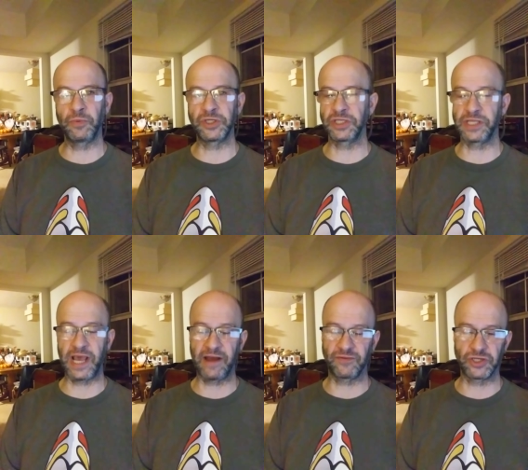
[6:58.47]
which is the
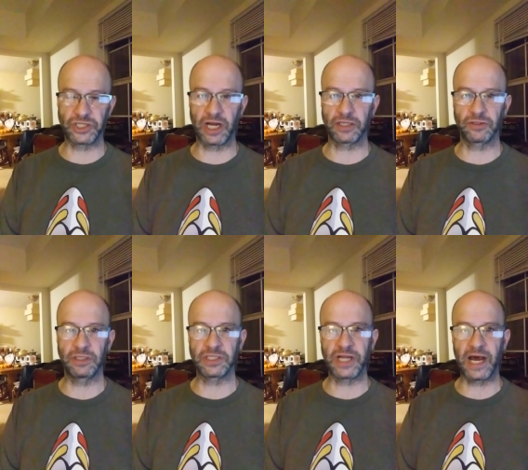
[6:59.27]
average doctor
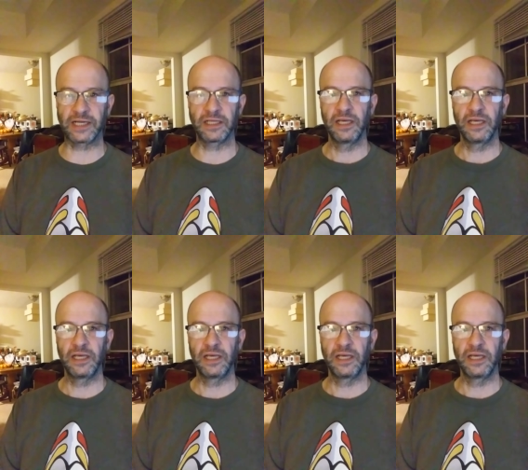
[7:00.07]
is not.